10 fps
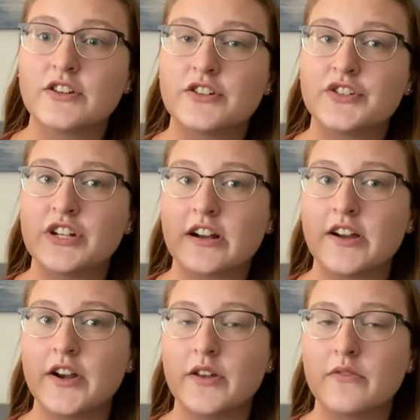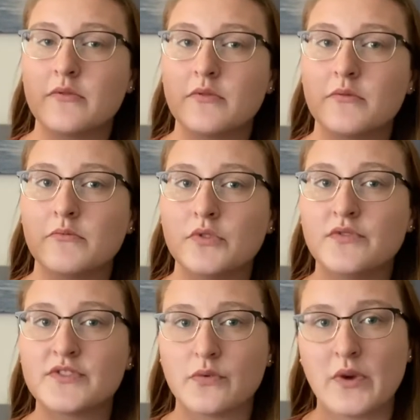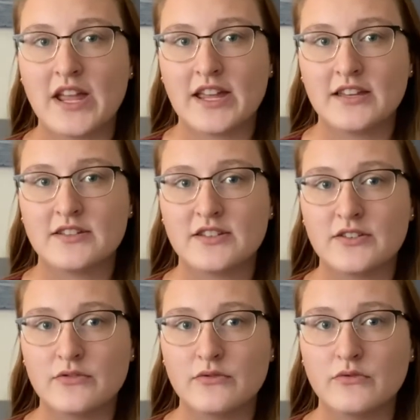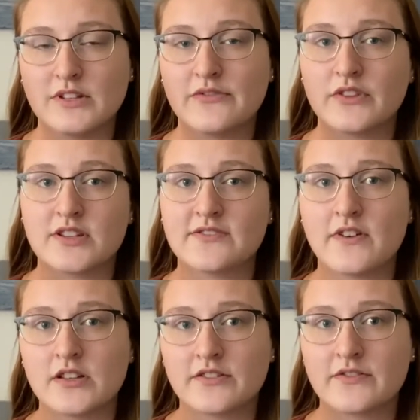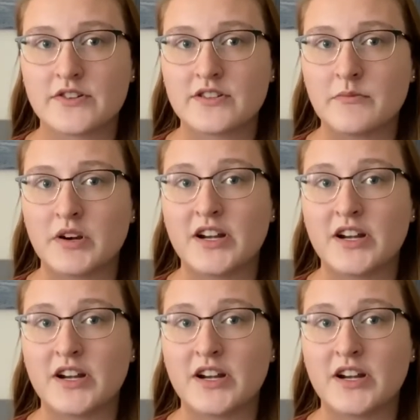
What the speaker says: Jared moves away to live with his father for a summer,